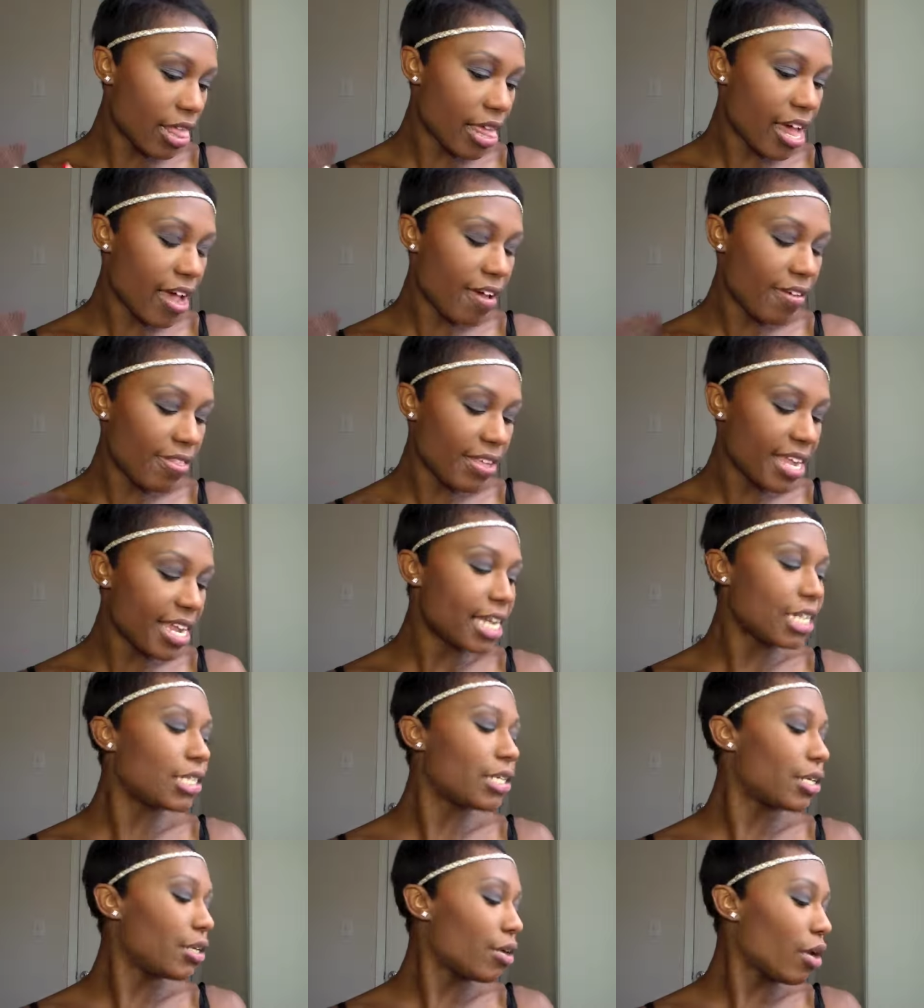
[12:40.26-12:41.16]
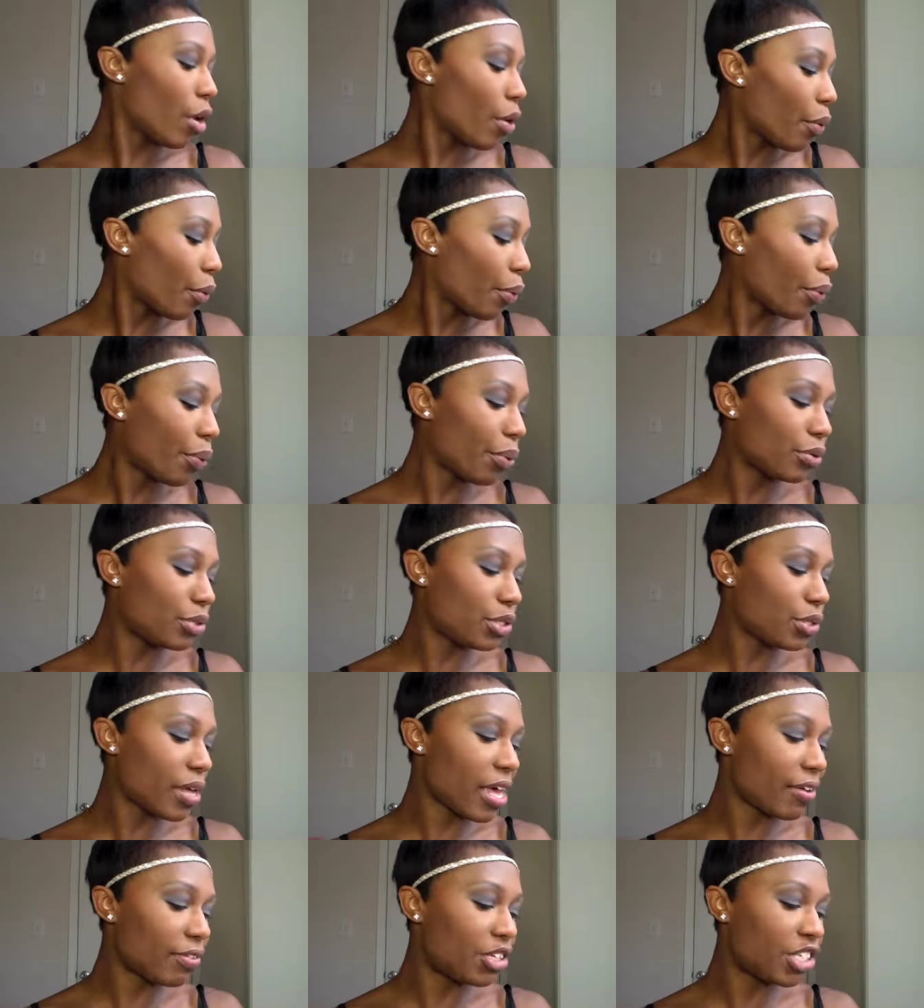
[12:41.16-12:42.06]
a lot of these
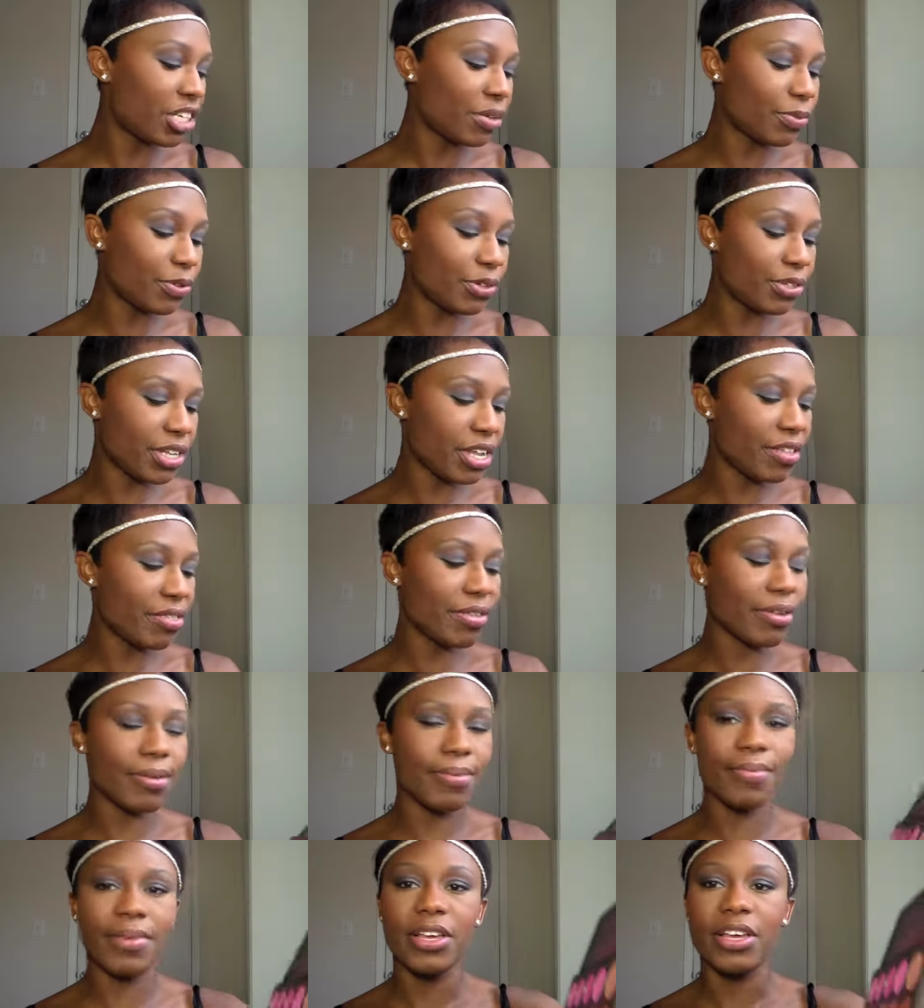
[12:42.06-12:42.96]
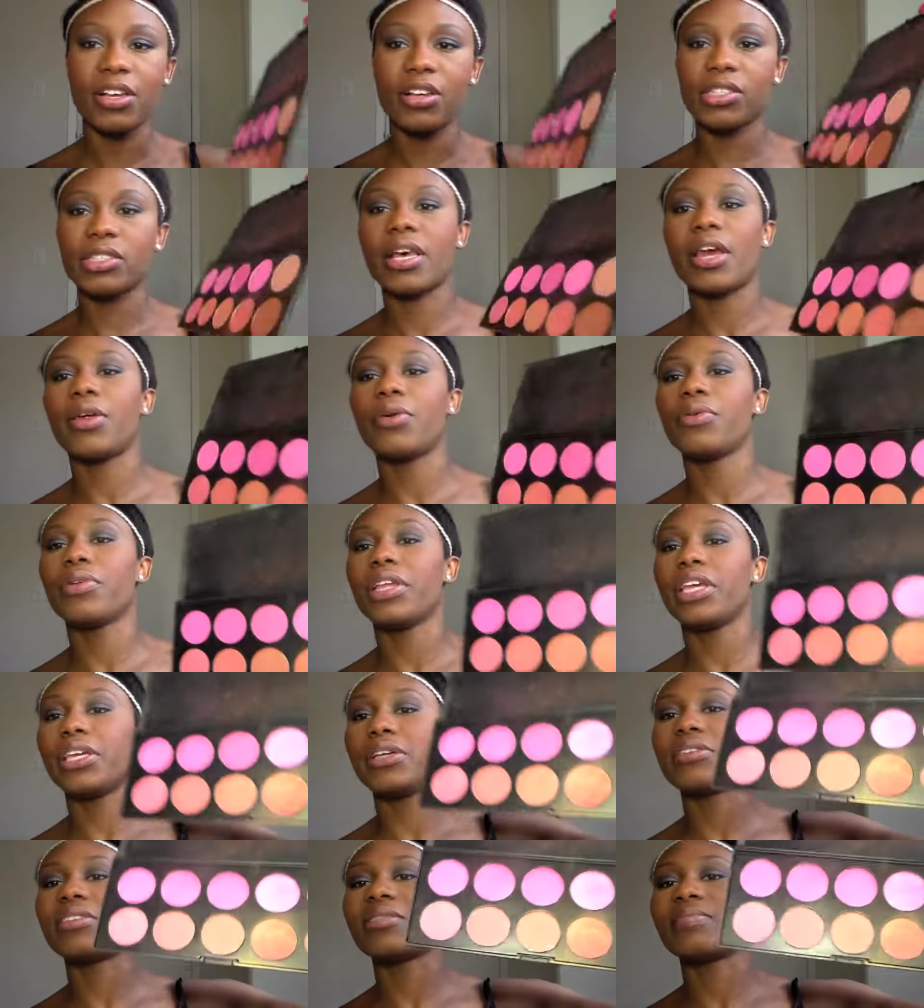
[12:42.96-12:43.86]
do have shimmers in them, so I don't
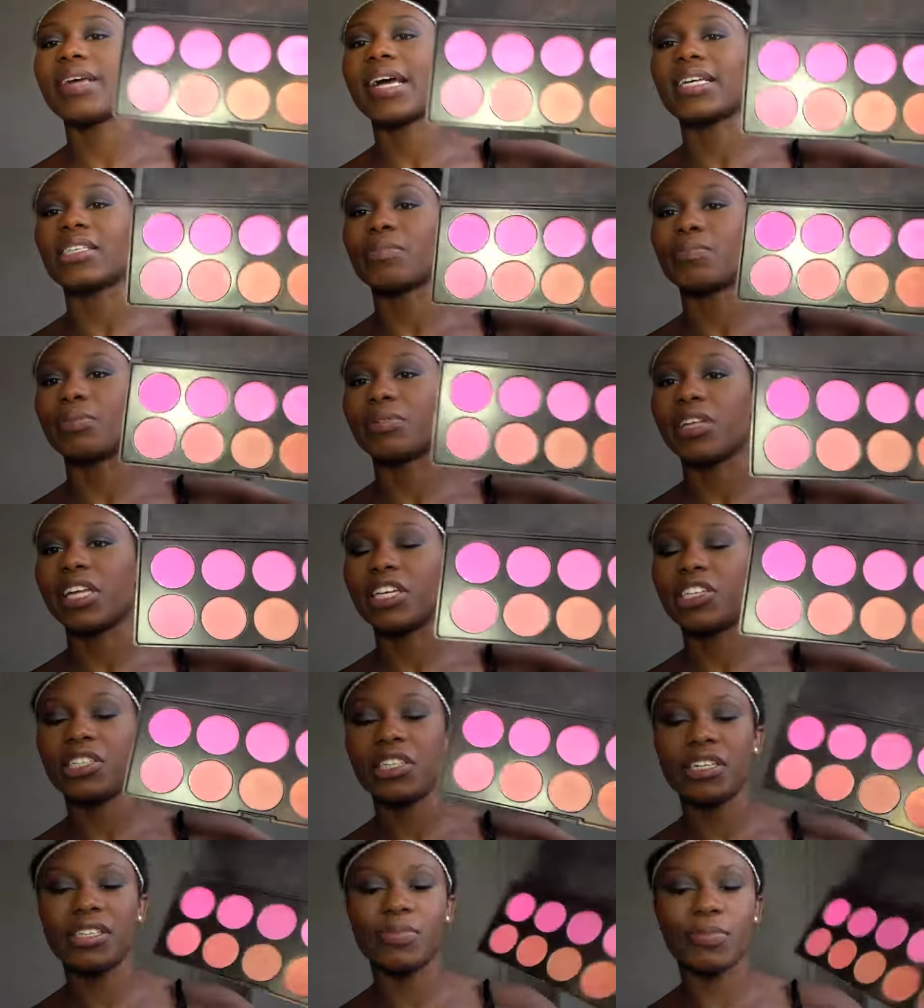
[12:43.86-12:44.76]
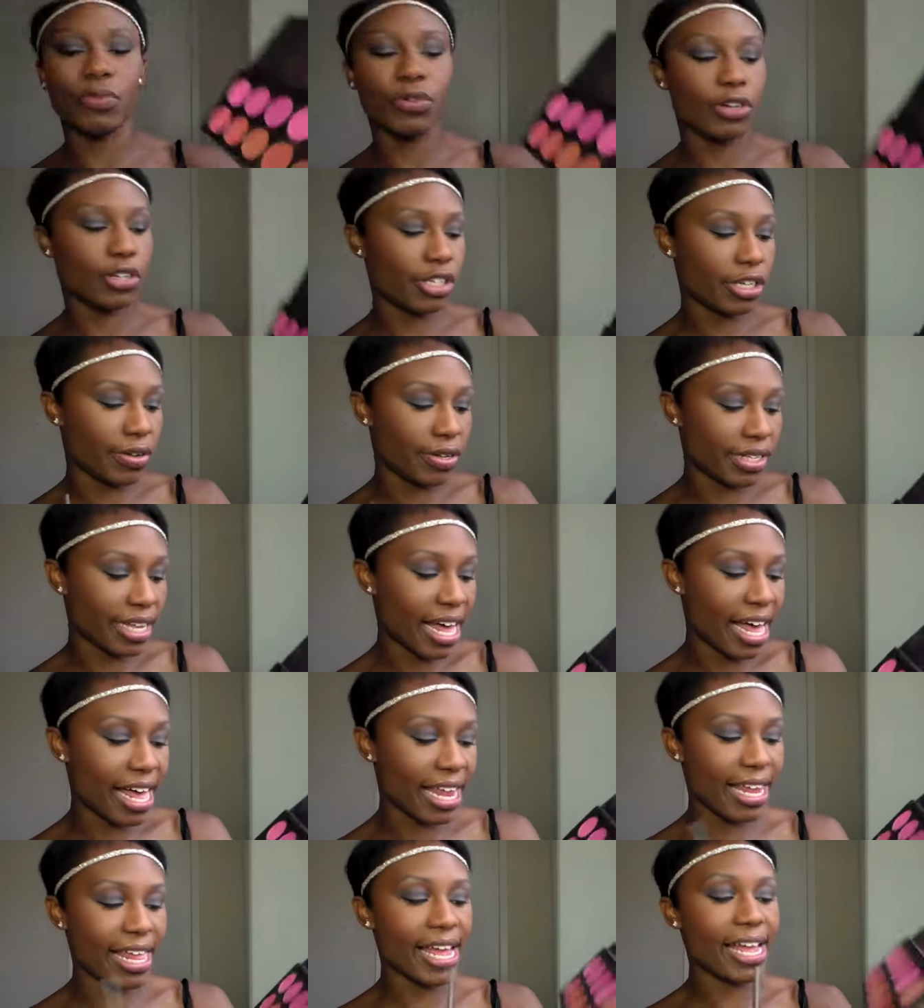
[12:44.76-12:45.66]
really use them as blushes, more so as
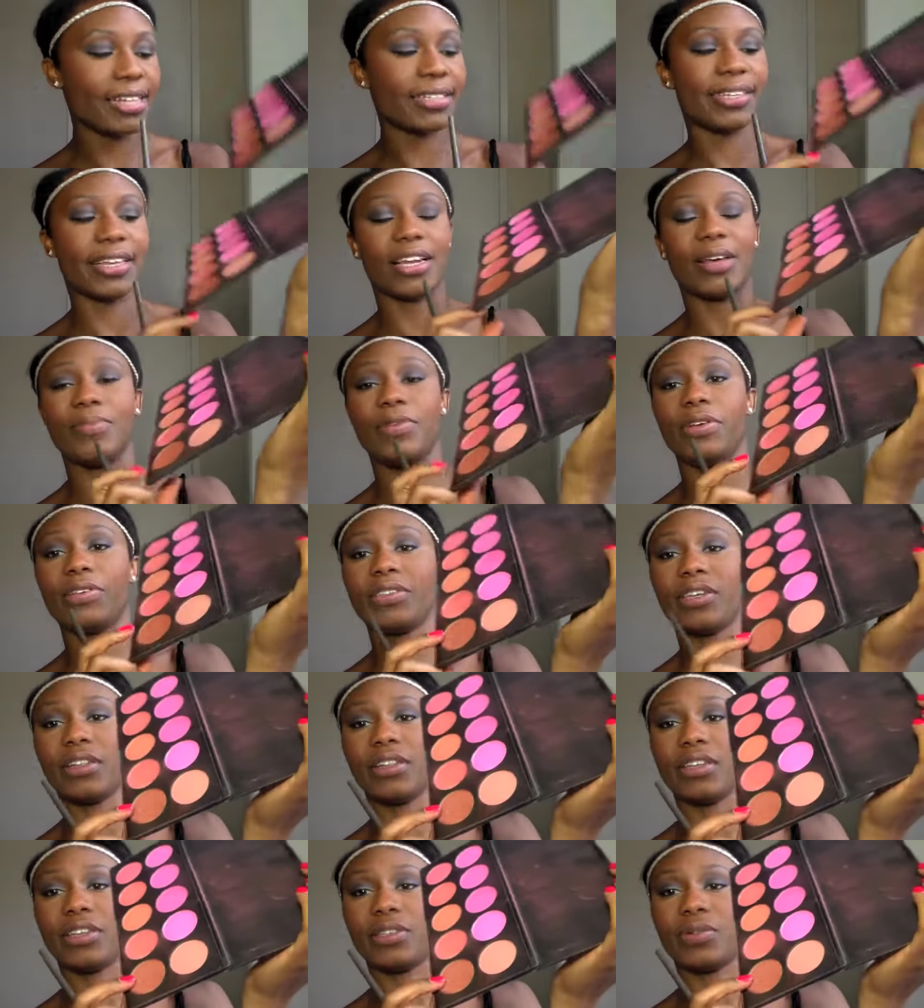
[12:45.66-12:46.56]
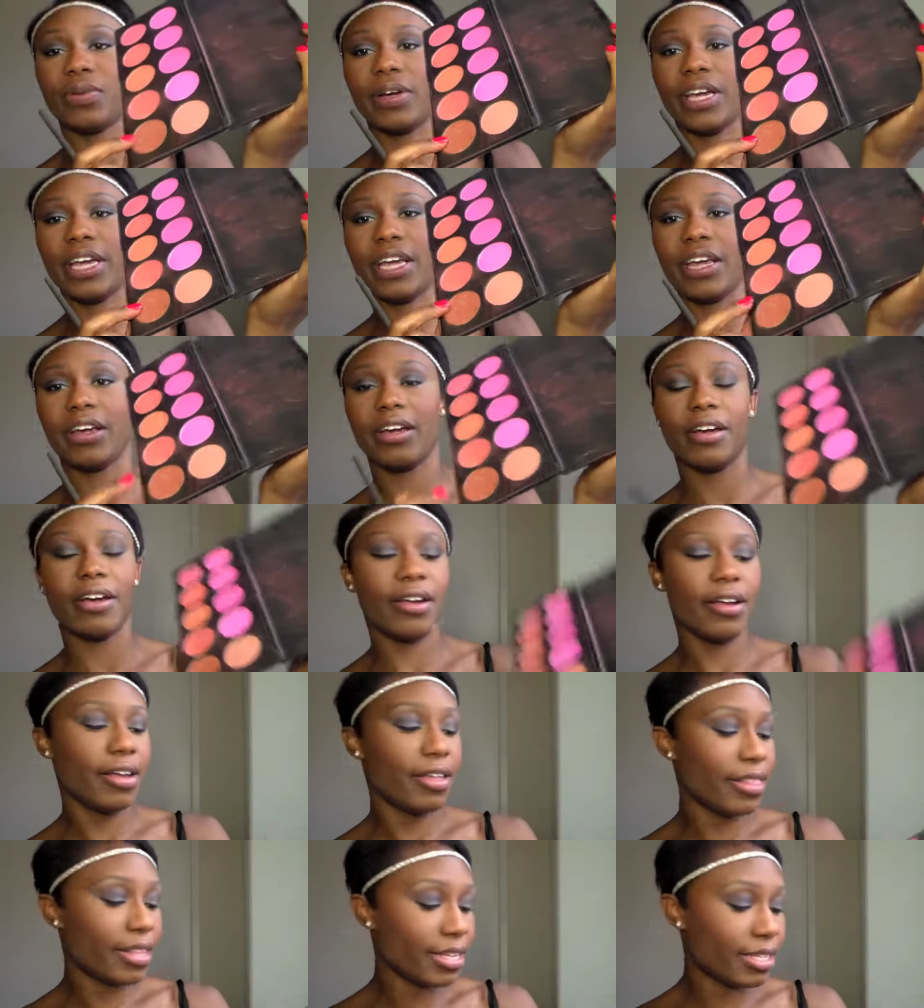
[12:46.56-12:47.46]
highlights, and I'm using this right
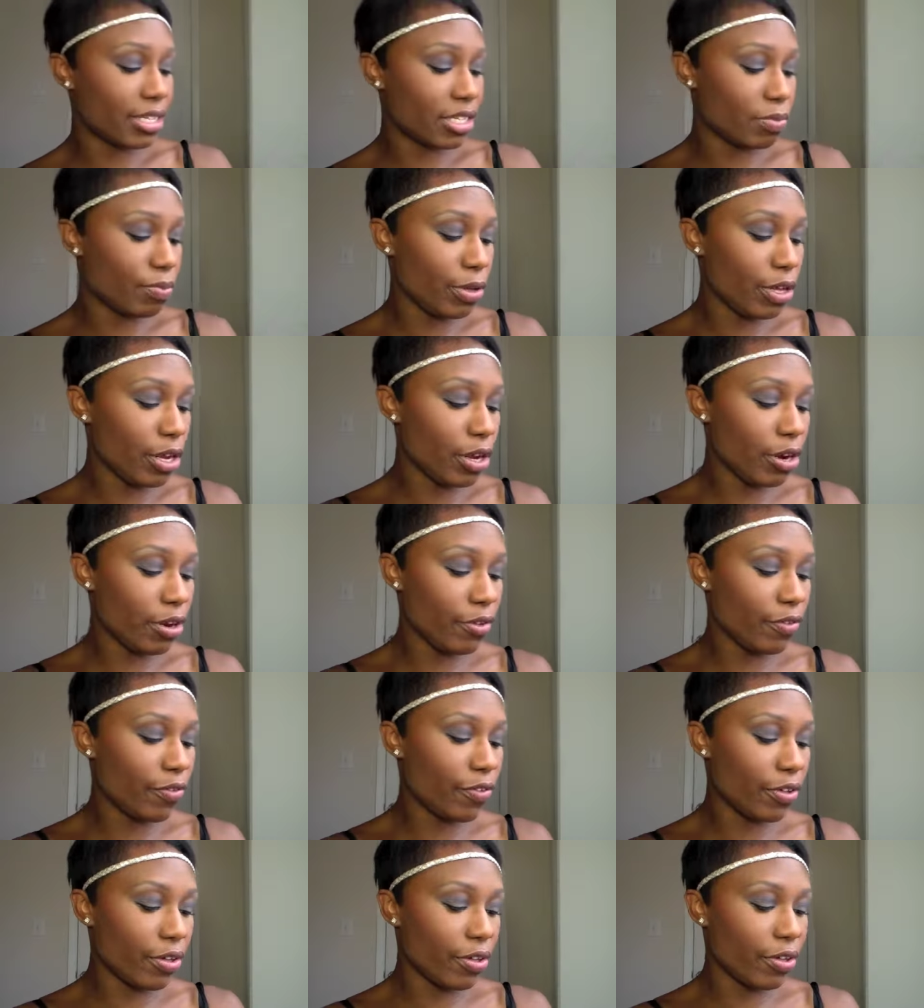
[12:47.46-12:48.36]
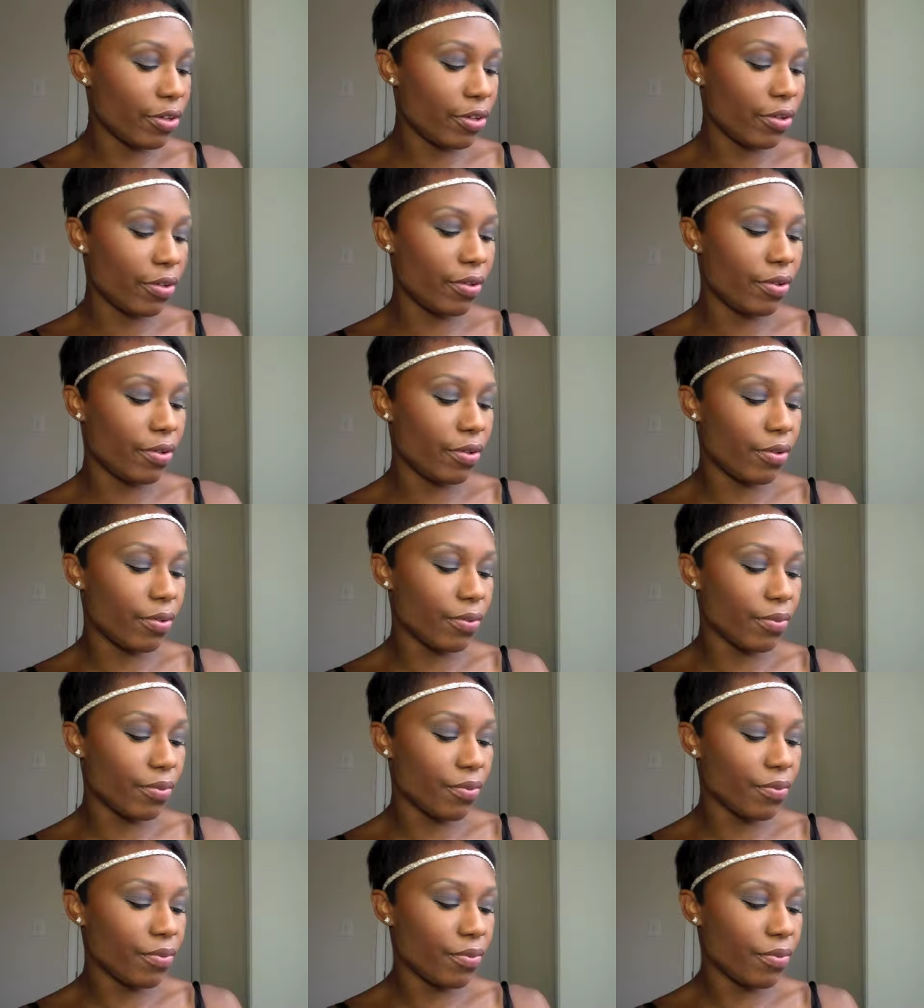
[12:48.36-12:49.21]
here. This is beautiful.